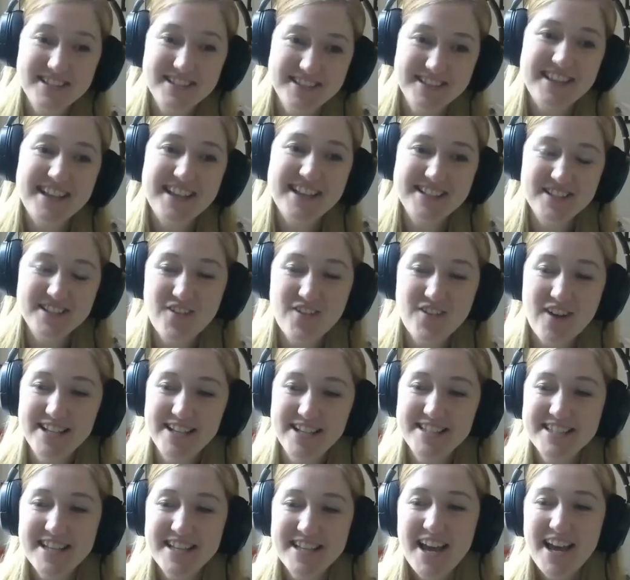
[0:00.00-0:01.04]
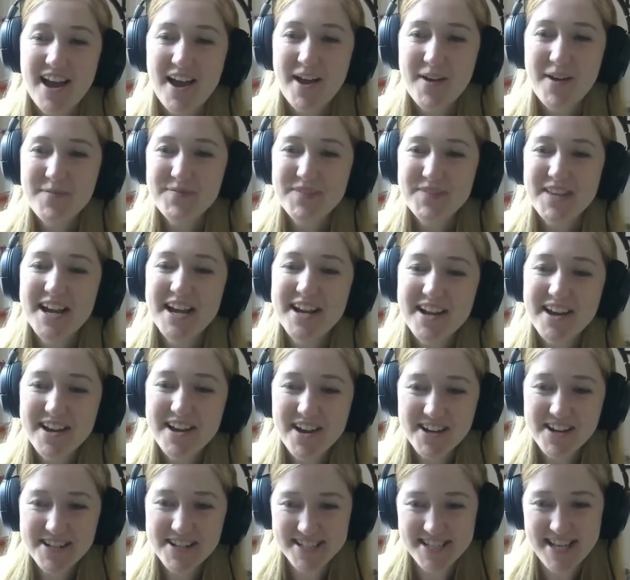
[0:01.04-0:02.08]
that's great. Can I
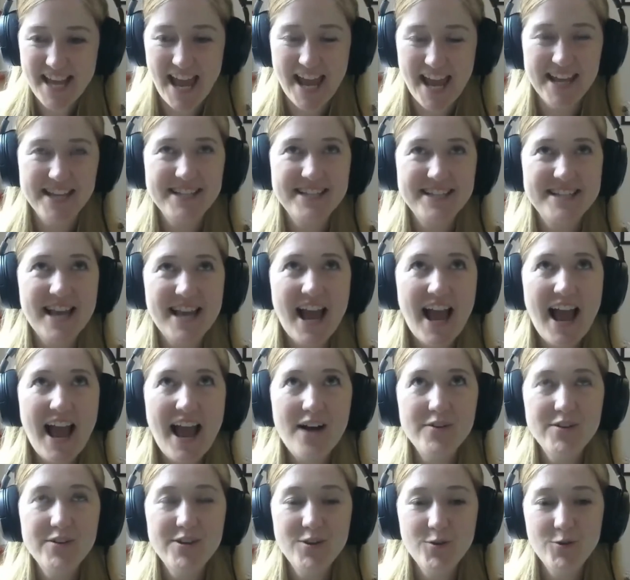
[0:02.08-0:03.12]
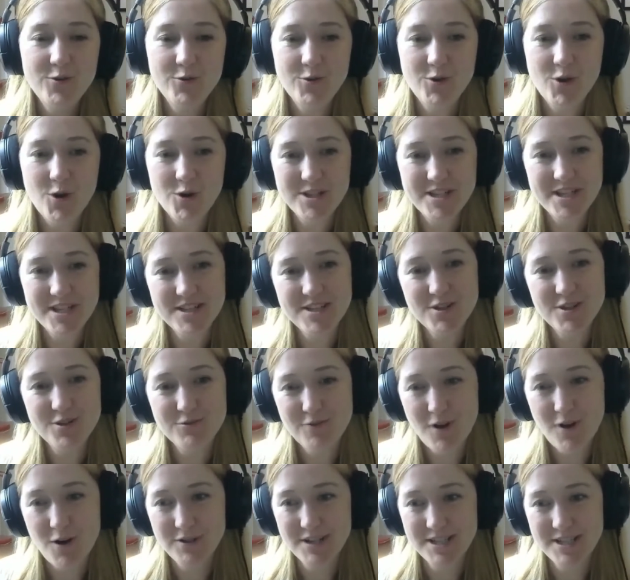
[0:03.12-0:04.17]
ask next how you got into your
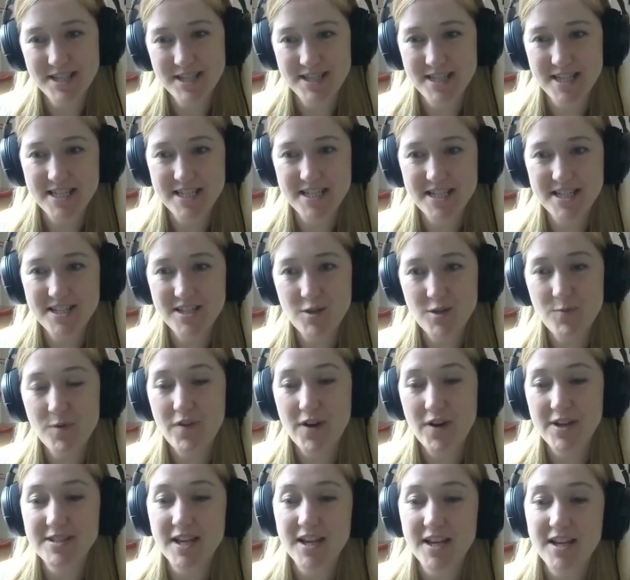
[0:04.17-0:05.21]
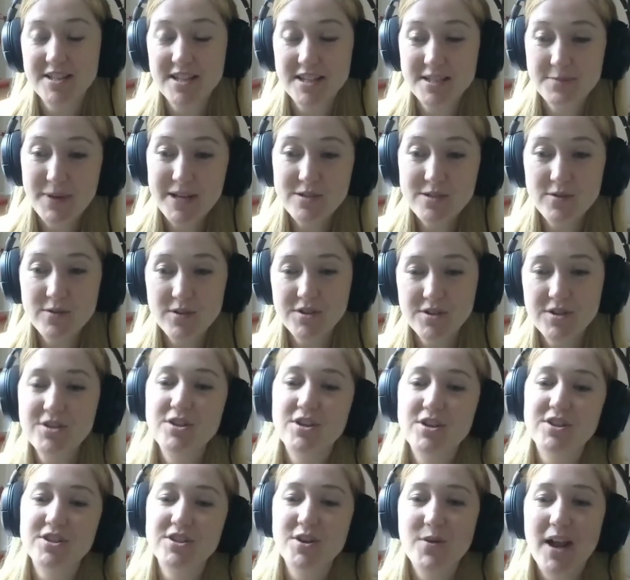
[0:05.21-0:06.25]
role as assistant supervisor? Because I speak to a lot of
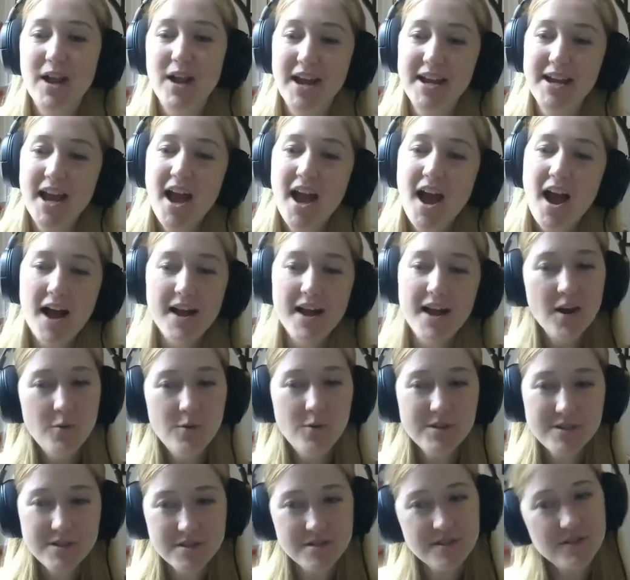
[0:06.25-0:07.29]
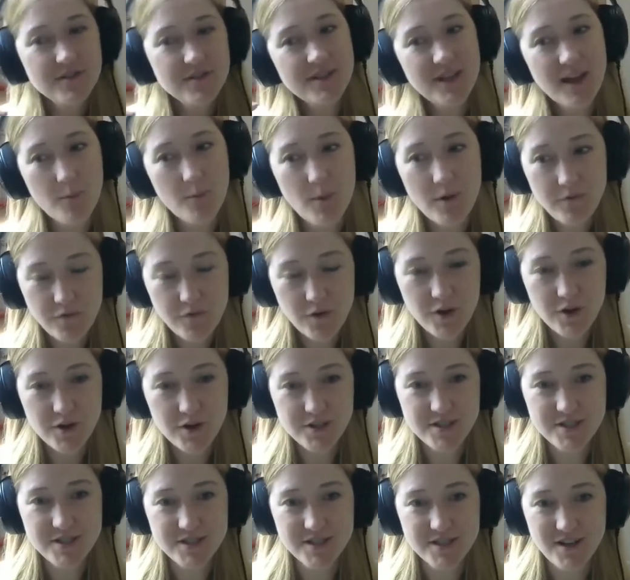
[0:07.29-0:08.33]
students who are like, I know what to do to get my
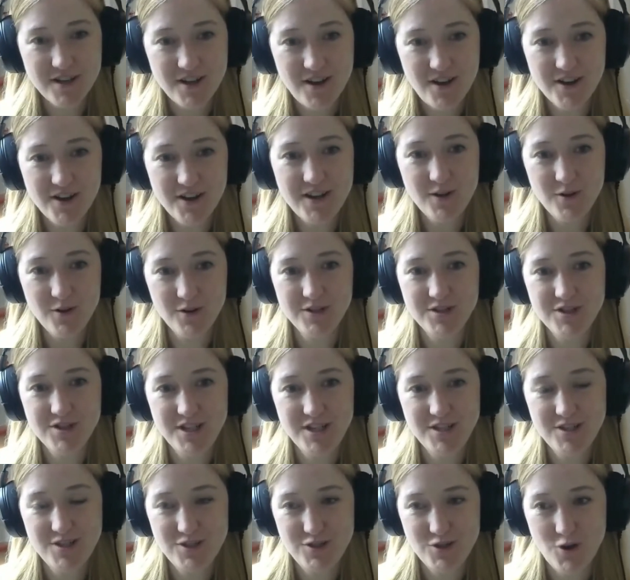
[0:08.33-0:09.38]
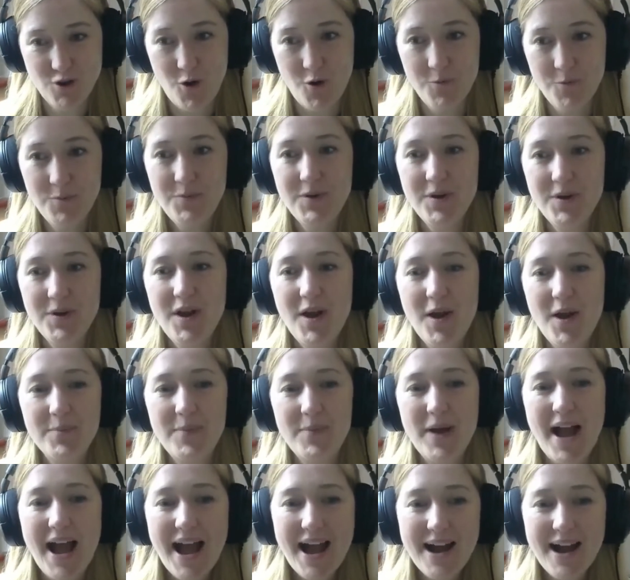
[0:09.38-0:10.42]
first archaeology job, but
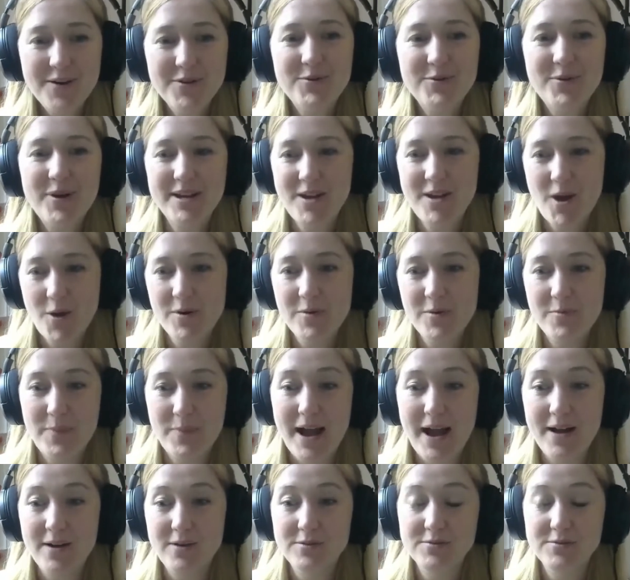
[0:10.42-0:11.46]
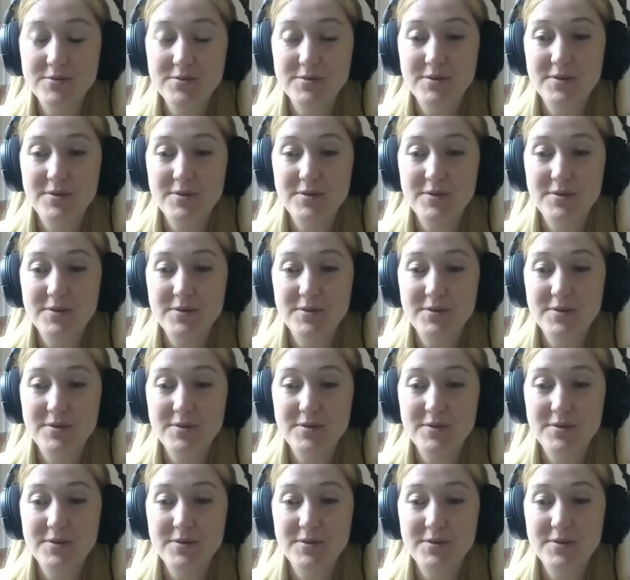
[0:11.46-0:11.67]
how do I go about